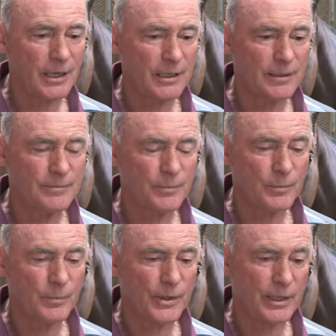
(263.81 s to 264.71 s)

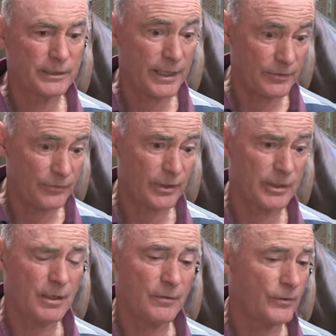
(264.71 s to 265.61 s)
With
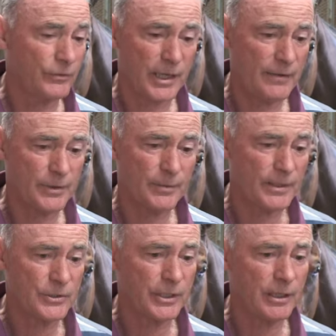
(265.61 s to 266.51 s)
Aldanza, obviously every
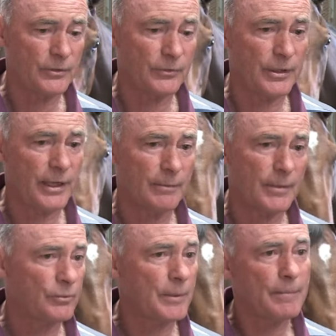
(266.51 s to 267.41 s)
race she goes in now
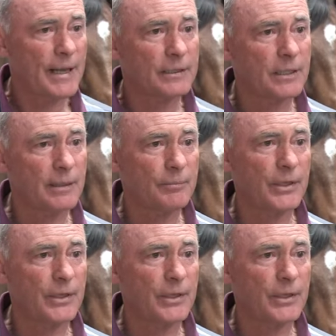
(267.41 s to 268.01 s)
must be black type.